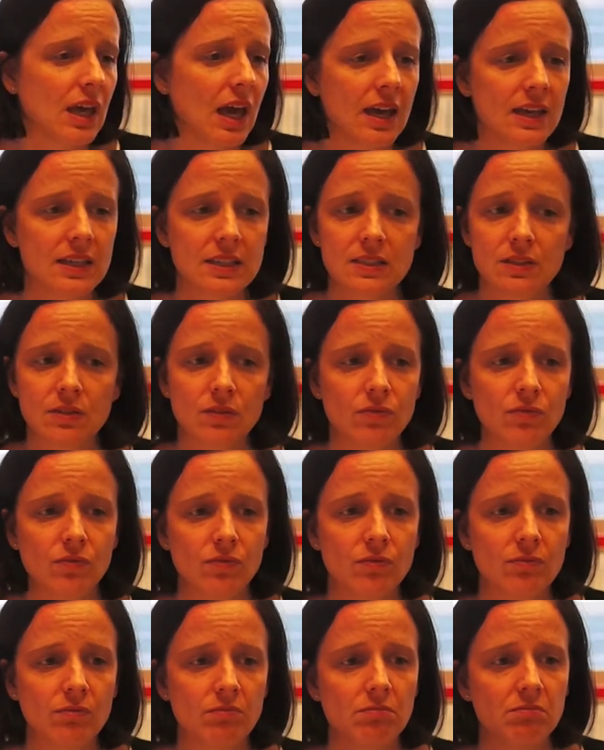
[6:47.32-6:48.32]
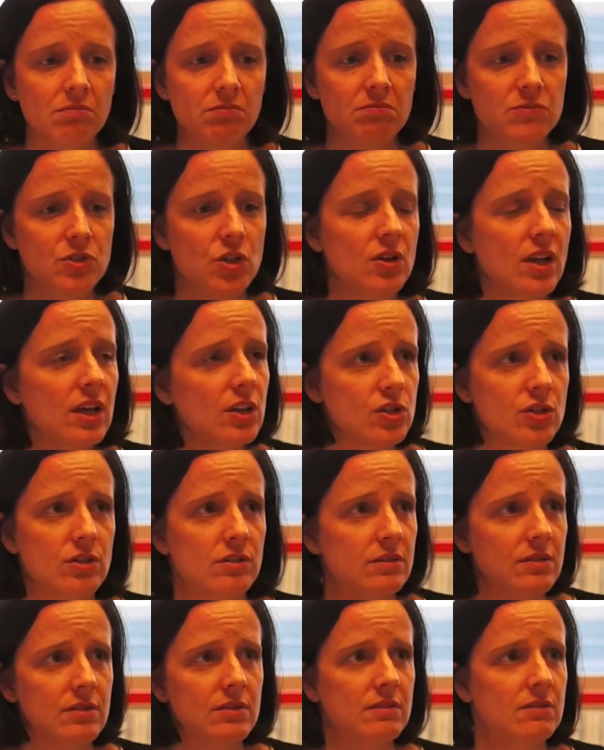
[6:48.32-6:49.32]
case of
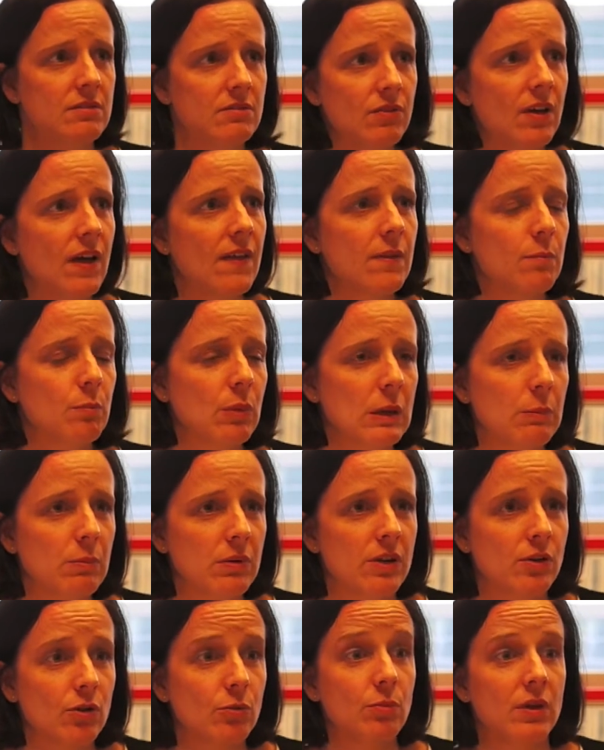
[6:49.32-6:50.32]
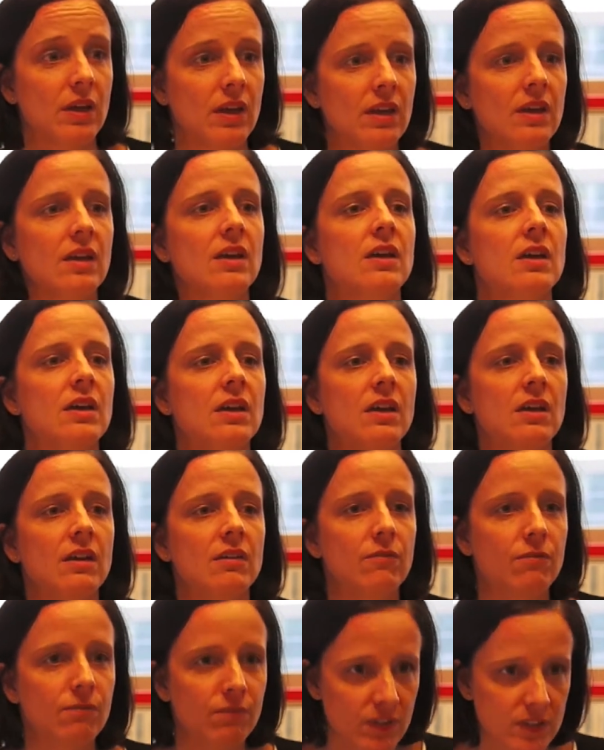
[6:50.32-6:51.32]
donations. For other people it'll be
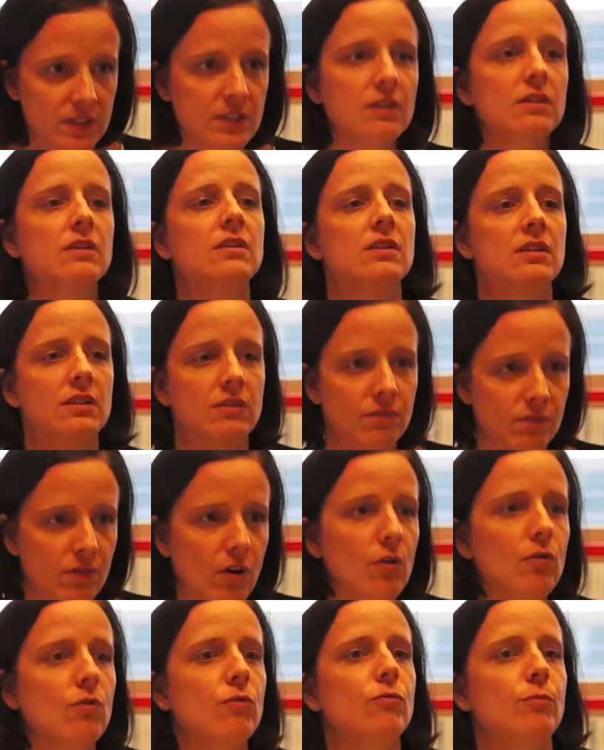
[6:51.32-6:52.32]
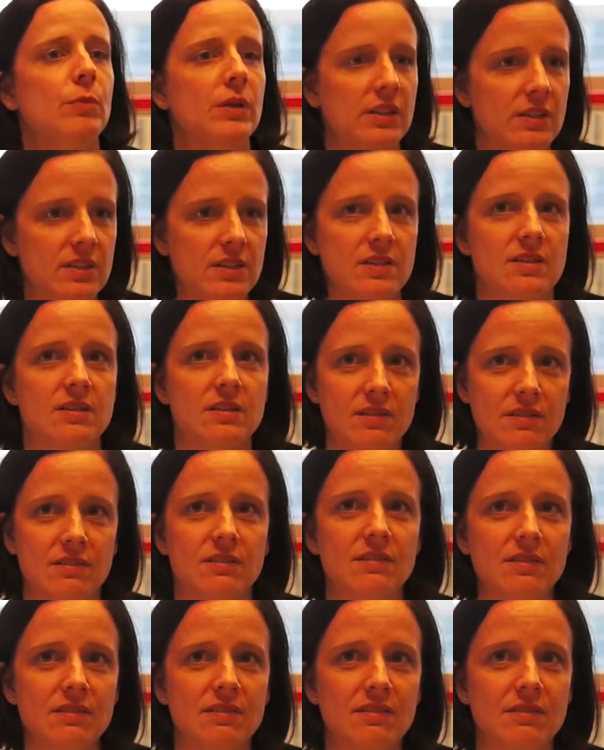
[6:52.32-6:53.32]
physical involvement.
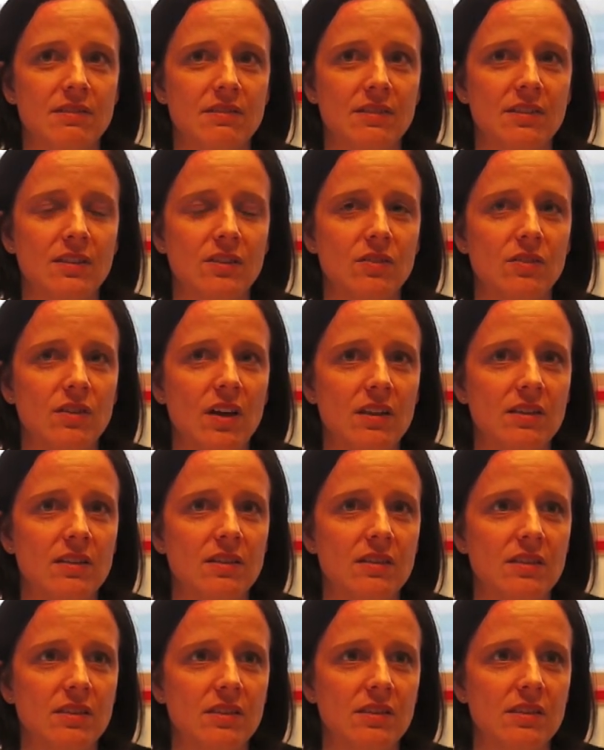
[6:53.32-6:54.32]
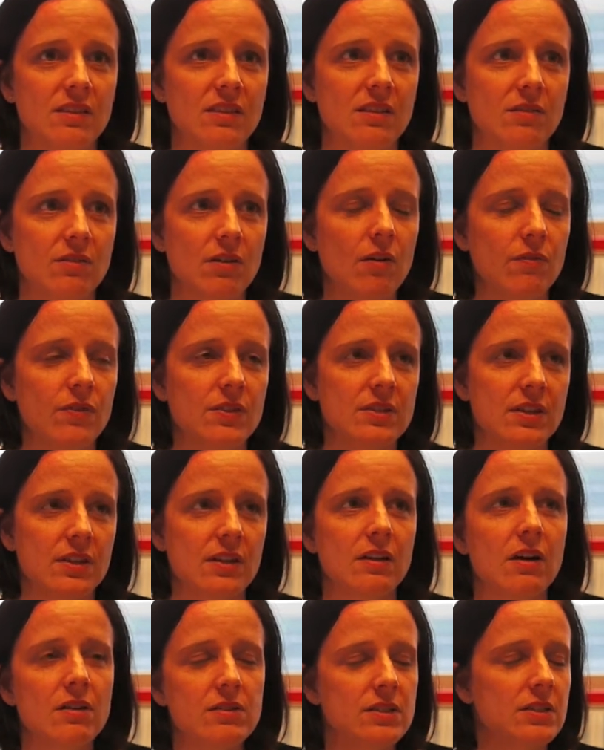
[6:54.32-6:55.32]
You know, and there are obviously
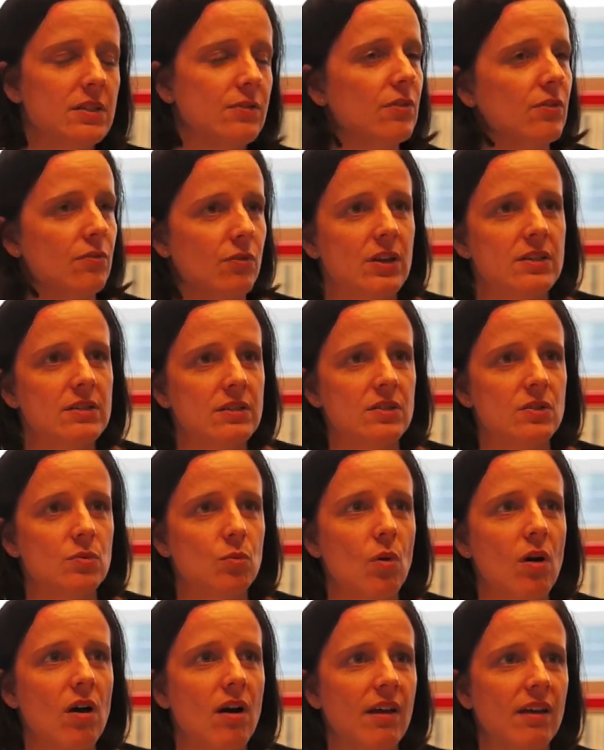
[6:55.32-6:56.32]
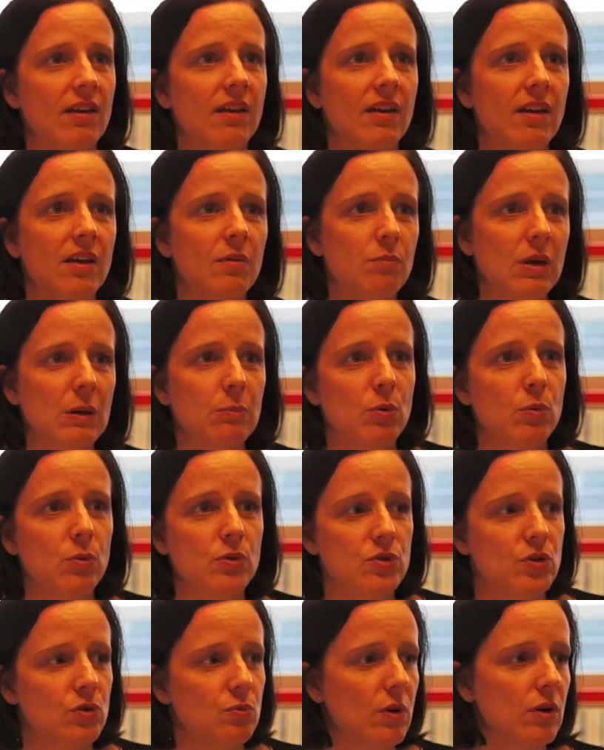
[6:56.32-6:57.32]
lots of different reasons why people
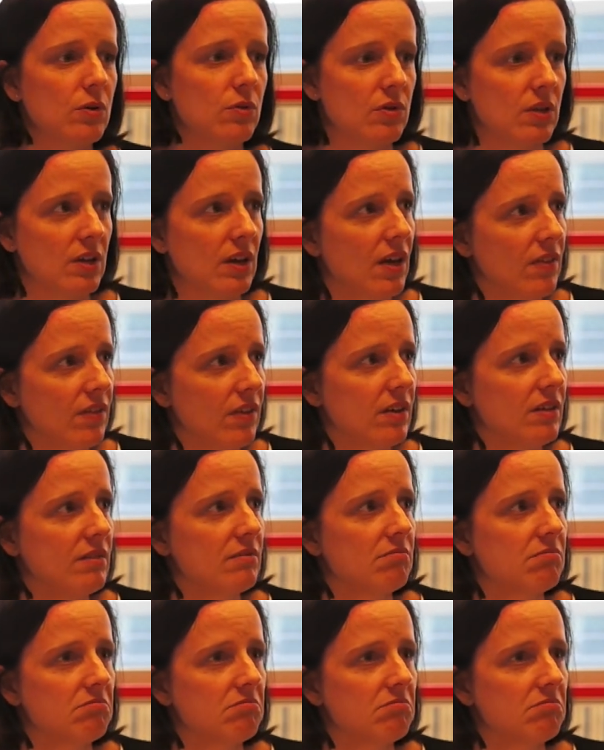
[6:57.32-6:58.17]
would do one or the other,